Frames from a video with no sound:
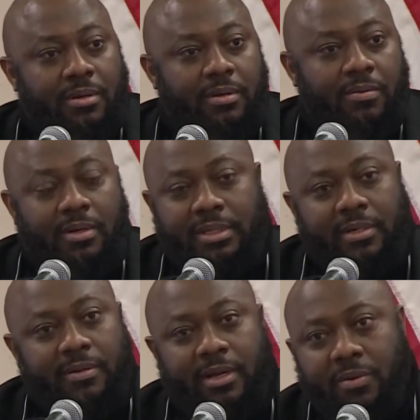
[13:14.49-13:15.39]
What is
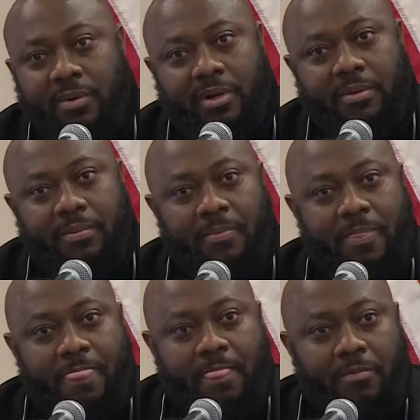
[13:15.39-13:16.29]
health equity?
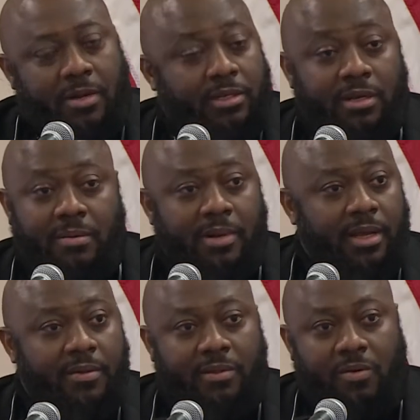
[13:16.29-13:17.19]
We're not talking about
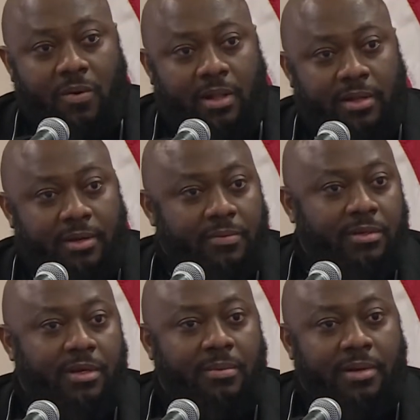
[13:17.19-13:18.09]
health equality. We're
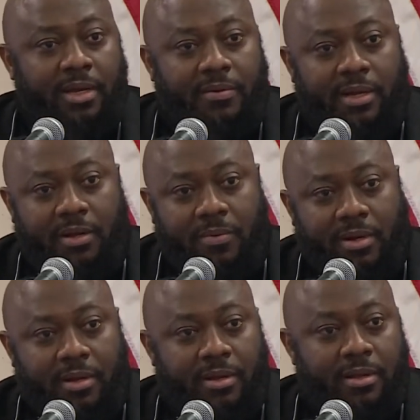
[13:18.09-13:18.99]
talking about health
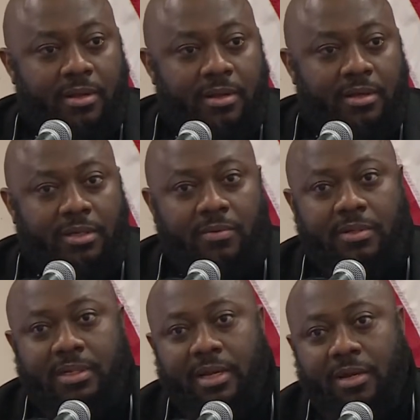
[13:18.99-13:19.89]
equity. So
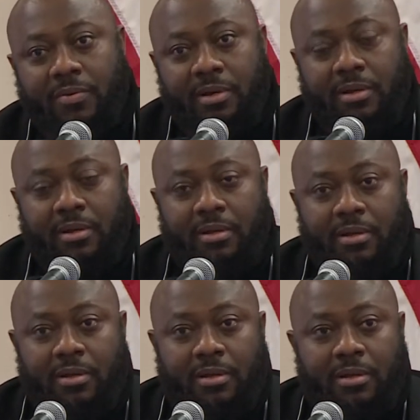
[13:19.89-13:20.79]
what's the equity?
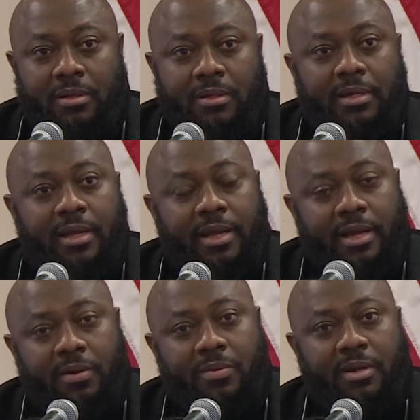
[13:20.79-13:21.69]
So the
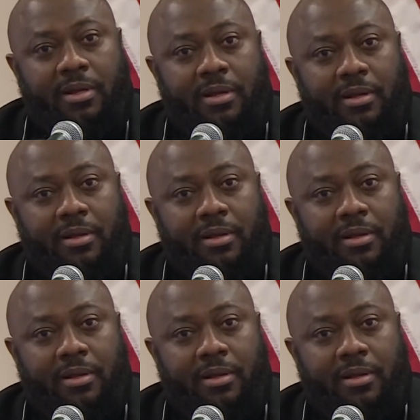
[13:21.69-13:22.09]
equity